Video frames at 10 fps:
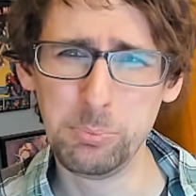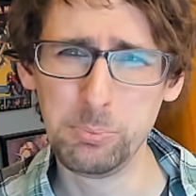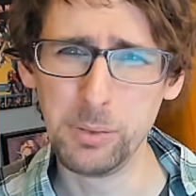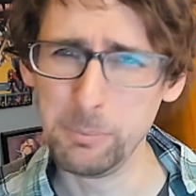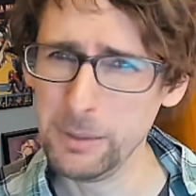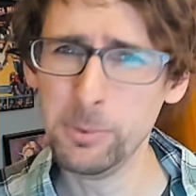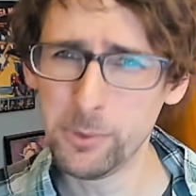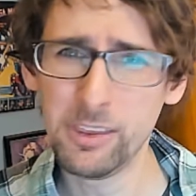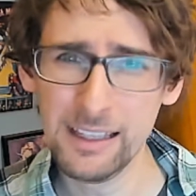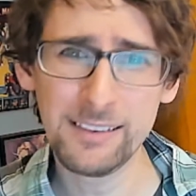But people
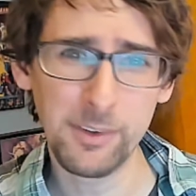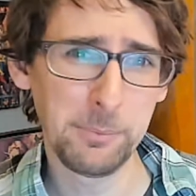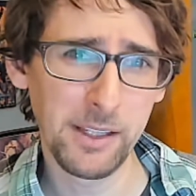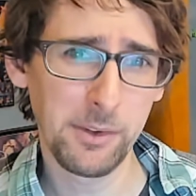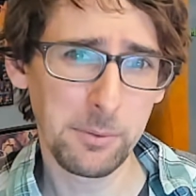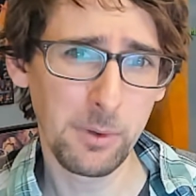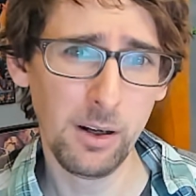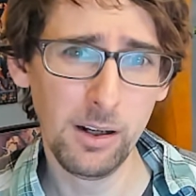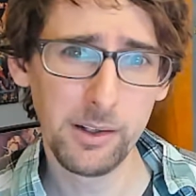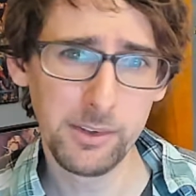think something is wrong.